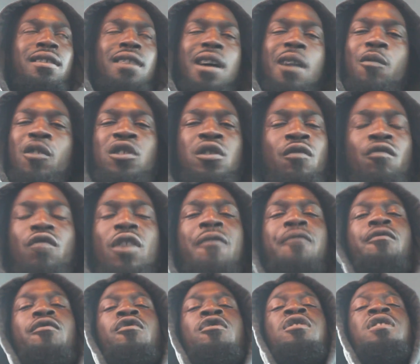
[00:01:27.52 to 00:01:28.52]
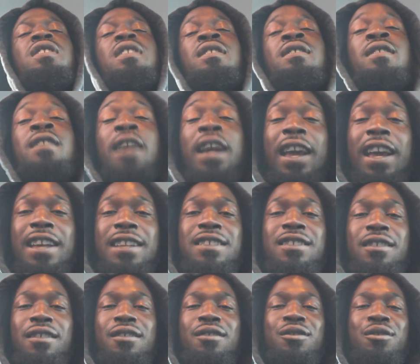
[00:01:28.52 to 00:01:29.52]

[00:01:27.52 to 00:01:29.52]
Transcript: I wasn't referencing it